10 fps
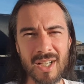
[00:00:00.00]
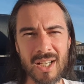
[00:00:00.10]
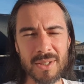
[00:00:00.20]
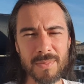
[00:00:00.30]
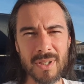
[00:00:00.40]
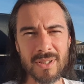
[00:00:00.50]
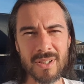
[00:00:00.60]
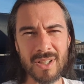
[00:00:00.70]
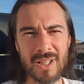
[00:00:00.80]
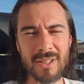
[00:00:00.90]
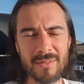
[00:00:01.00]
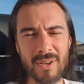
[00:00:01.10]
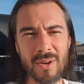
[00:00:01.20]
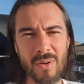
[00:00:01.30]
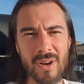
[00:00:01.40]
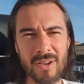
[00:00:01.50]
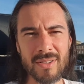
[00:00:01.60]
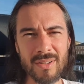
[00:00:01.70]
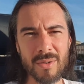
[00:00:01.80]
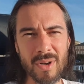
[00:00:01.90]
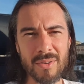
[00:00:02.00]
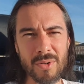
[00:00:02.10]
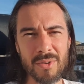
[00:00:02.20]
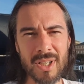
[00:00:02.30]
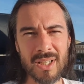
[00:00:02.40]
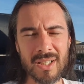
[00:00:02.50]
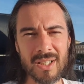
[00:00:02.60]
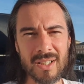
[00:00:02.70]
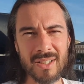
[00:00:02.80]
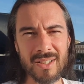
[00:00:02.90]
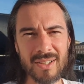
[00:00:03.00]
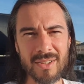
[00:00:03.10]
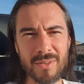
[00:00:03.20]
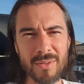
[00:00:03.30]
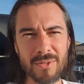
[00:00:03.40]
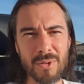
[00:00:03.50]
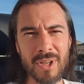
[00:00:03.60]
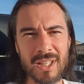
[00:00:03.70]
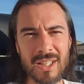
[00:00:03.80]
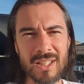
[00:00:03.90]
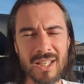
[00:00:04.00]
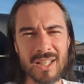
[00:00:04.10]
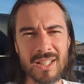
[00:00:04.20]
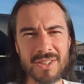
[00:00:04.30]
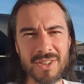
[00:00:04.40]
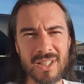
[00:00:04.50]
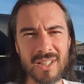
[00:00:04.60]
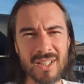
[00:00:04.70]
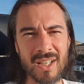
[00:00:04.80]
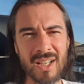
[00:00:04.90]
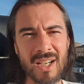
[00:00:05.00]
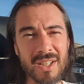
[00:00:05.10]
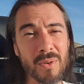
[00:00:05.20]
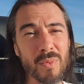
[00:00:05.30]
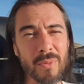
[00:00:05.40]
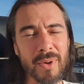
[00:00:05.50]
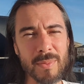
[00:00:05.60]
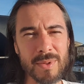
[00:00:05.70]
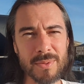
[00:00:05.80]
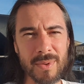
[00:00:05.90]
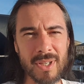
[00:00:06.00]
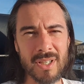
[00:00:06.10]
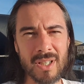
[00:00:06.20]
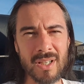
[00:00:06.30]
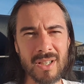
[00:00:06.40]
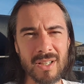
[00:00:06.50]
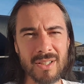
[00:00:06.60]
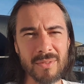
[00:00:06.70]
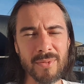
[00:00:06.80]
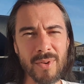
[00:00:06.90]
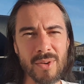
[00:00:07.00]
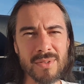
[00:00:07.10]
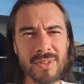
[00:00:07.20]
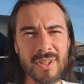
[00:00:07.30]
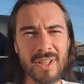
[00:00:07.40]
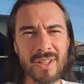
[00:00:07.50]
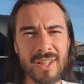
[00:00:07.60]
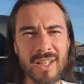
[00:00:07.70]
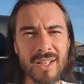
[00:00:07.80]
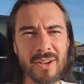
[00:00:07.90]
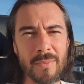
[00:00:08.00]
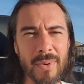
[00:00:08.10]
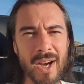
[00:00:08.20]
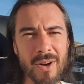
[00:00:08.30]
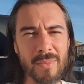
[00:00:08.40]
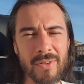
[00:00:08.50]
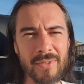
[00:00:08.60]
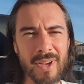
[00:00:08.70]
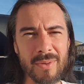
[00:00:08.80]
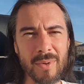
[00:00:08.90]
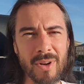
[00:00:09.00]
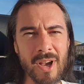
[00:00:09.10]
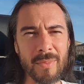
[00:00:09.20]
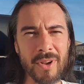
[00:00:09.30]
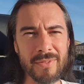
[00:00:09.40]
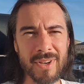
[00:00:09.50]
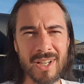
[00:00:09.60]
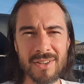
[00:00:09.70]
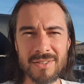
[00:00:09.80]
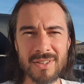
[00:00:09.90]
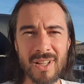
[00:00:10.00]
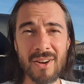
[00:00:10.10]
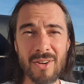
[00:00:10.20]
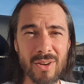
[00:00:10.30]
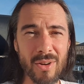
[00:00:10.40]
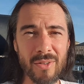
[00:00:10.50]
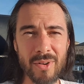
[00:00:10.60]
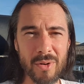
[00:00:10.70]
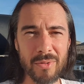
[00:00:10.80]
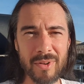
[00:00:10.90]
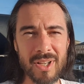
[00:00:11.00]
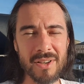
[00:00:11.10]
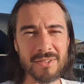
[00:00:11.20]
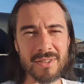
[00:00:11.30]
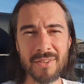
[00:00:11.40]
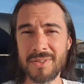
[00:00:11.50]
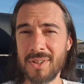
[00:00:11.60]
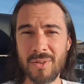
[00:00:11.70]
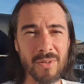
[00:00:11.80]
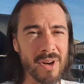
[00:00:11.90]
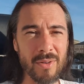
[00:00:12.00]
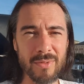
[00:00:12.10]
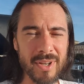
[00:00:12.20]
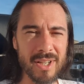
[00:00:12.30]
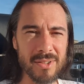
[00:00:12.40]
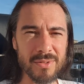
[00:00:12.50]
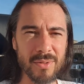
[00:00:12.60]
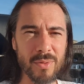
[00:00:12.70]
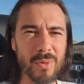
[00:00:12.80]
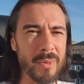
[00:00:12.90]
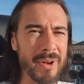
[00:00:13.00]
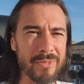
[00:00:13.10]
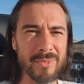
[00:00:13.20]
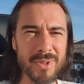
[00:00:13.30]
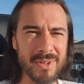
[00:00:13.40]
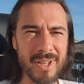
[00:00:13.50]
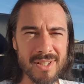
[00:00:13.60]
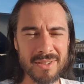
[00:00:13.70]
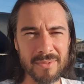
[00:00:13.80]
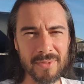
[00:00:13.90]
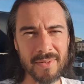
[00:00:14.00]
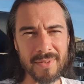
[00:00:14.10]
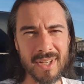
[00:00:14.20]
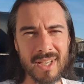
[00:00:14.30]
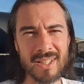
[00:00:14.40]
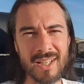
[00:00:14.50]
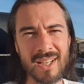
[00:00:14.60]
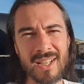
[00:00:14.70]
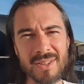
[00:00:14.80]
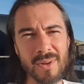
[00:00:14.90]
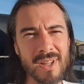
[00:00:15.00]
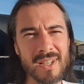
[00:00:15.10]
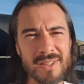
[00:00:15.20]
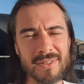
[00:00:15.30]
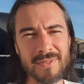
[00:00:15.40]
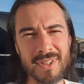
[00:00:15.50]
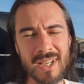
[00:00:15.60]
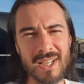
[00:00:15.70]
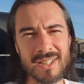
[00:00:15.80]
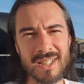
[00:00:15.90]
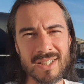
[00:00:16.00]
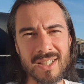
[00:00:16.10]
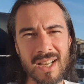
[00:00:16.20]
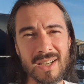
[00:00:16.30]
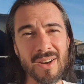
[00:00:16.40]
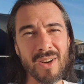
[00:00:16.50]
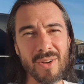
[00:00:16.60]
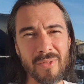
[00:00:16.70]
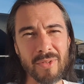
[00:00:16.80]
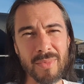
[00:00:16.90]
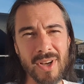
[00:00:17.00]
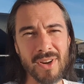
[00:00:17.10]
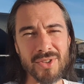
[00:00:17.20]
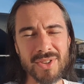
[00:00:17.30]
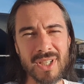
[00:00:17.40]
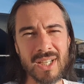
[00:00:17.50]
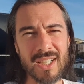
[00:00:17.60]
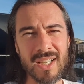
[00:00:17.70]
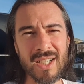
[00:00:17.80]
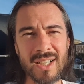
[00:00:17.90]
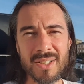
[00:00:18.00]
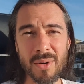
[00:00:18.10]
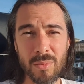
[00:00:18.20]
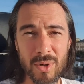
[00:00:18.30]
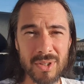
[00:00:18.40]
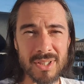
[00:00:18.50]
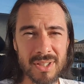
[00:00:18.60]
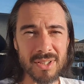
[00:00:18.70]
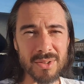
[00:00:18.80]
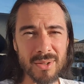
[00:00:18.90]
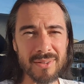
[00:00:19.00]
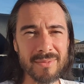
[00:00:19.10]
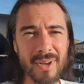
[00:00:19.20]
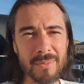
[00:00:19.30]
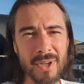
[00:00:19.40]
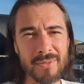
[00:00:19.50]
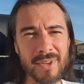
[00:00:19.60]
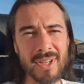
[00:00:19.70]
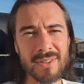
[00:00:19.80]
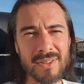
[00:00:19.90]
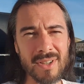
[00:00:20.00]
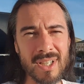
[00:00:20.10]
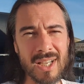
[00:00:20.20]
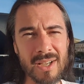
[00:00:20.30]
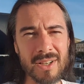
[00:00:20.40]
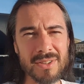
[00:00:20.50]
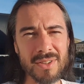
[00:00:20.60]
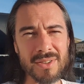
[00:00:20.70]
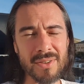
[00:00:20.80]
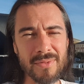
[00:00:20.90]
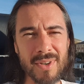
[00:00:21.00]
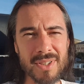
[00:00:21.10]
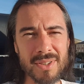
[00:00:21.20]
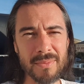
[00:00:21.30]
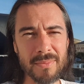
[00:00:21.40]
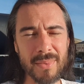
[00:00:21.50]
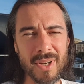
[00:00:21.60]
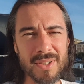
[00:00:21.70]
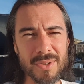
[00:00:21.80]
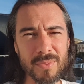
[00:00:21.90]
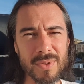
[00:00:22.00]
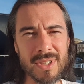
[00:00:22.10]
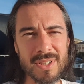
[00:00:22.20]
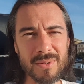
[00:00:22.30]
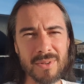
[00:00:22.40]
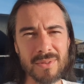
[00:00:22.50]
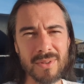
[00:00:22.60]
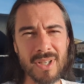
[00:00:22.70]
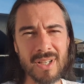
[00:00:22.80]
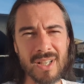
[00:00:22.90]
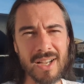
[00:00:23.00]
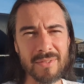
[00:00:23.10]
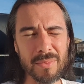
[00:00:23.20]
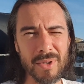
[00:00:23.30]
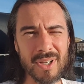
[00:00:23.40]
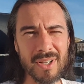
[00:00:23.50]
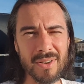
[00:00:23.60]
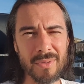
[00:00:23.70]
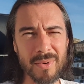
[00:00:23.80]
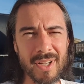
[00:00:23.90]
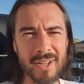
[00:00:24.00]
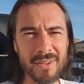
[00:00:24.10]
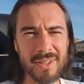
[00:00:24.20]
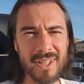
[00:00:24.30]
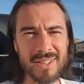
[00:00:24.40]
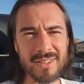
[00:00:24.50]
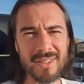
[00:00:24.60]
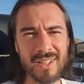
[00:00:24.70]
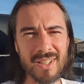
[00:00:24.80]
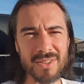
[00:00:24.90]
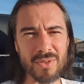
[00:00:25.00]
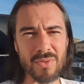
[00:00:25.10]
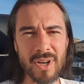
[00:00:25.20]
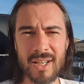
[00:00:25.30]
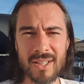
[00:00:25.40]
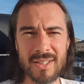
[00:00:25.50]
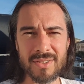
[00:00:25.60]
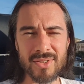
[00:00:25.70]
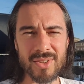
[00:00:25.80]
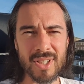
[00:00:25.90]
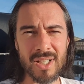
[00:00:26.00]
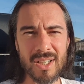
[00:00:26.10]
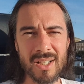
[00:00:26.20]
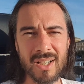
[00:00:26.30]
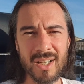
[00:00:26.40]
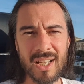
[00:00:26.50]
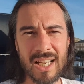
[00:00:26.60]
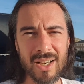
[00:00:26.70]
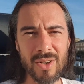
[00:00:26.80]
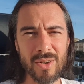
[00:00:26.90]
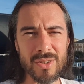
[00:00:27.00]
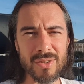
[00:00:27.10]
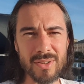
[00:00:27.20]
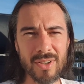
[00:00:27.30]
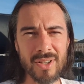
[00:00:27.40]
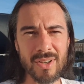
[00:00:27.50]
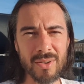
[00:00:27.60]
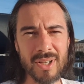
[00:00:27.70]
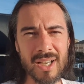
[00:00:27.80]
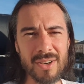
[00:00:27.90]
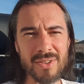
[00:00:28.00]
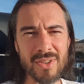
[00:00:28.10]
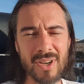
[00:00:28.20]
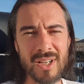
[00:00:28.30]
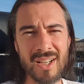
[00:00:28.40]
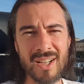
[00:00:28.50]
it's been quite a grueling year this year. I don't want people to be confused thinking that I'm back on my feet. When I upload videos, there are a lot of older videos. I've still got old videos all the way back from 2015, 2016, and a lot from last year. So I will continue to upload videos that I can as soon as I finish them, but I just wanted to let everybody know that my health isn't as great as it looks on the outside.